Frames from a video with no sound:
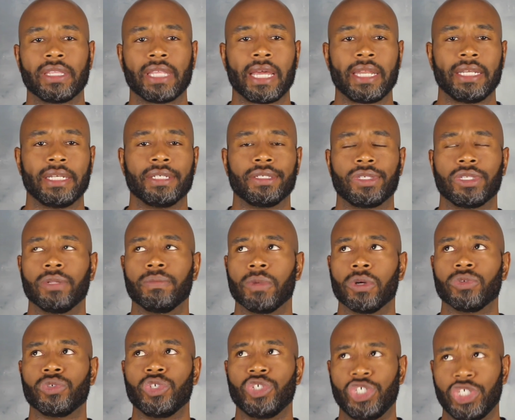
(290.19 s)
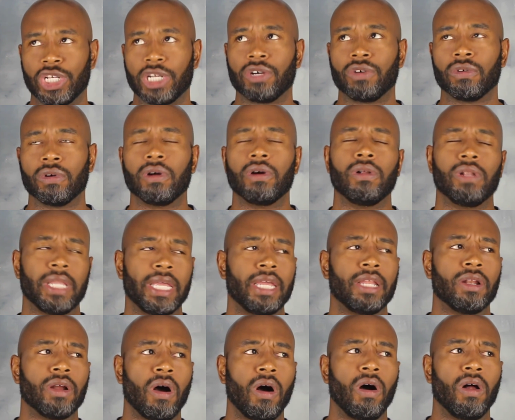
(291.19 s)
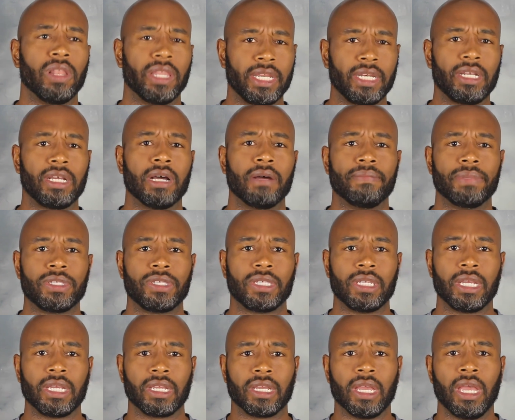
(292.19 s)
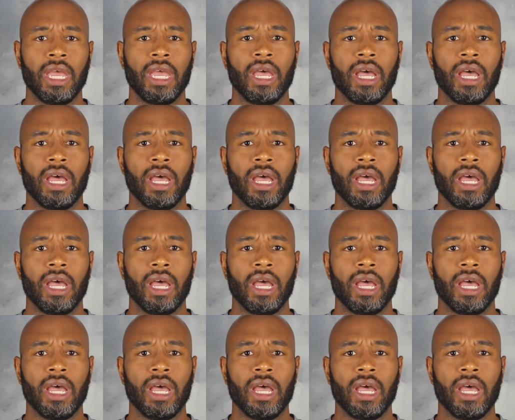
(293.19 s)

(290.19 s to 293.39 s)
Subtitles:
that is the most general and all-encompassing